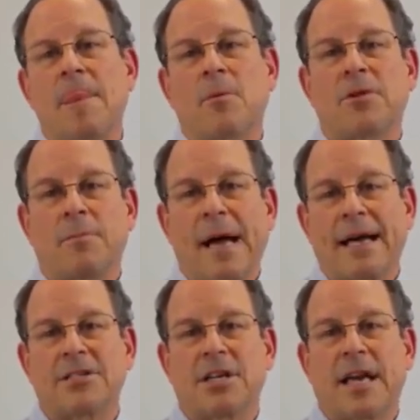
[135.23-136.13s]

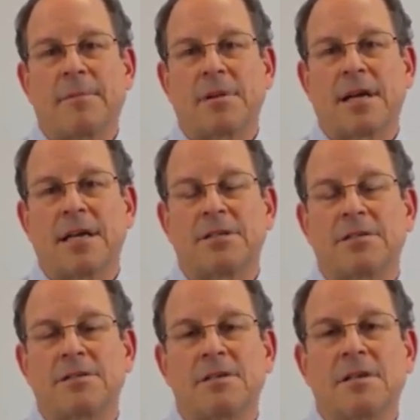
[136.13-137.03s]
packaging
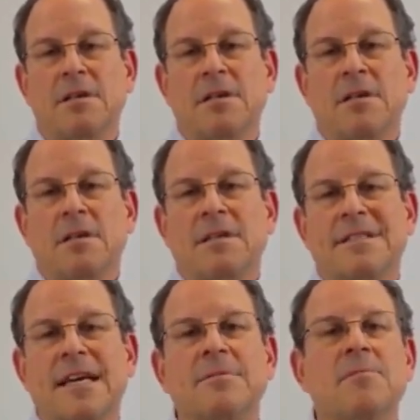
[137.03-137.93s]
applications, the
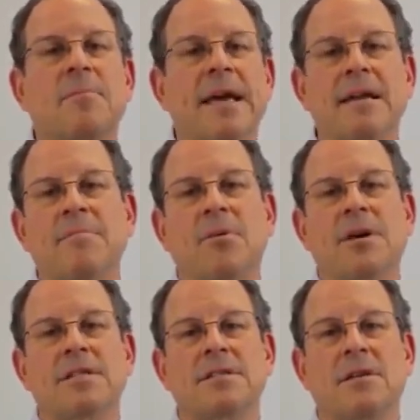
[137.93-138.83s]
types of pain
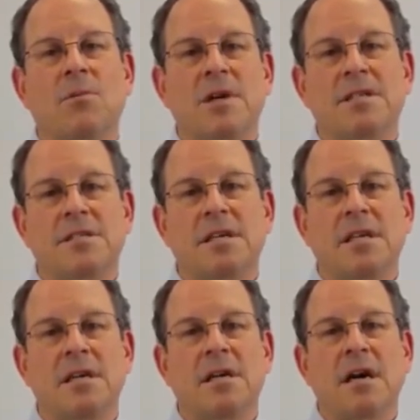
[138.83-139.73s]
points that we
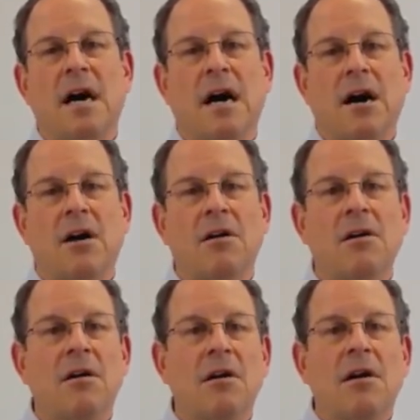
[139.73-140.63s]
see are
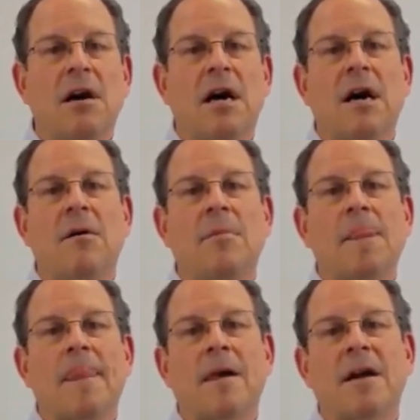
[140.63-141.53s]

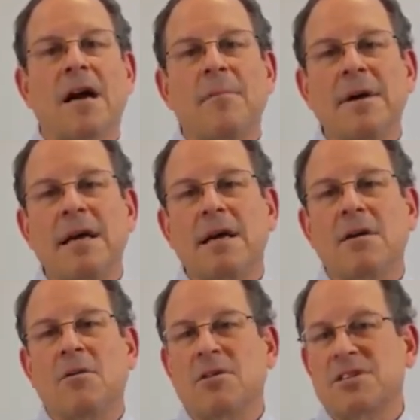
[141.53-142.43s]
gummy
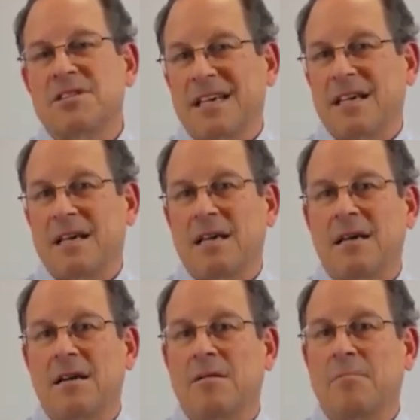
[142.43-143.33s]
or
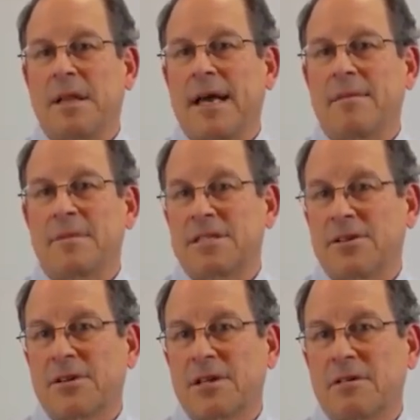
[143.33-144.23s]
sticky compliant
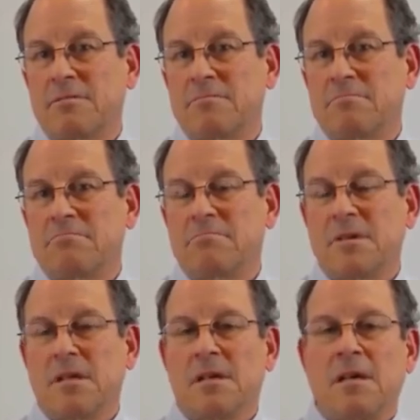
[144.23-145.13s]
material,
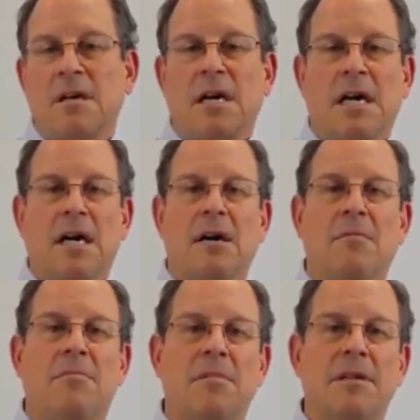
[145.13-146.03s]

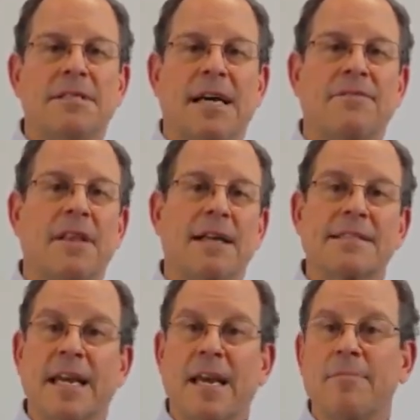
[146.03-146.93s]
Teflon
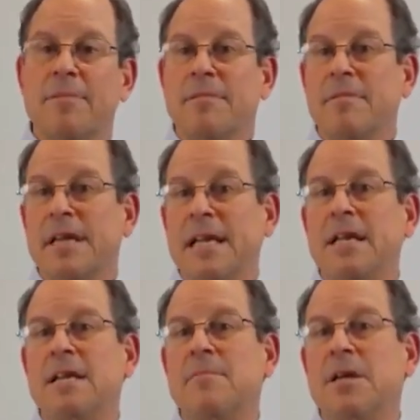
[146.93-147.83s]
tape
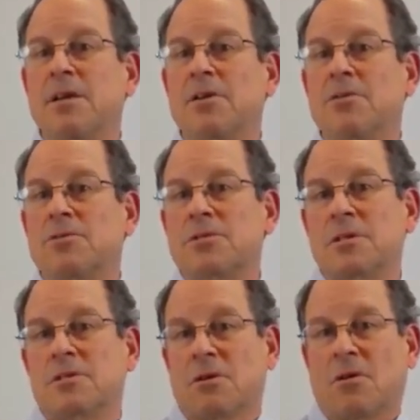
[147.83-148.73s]
needing to be
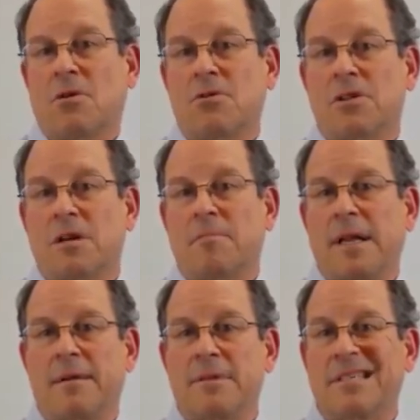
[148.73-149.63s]
used to hold the
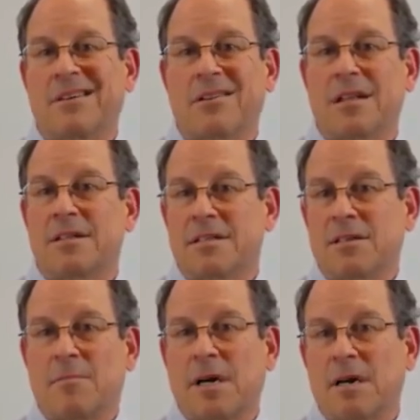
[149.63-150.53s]
compliant material on the
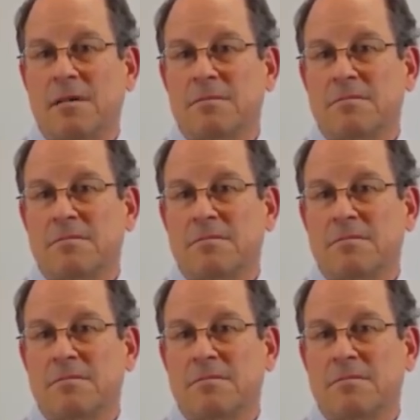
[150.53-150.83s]
seal bar,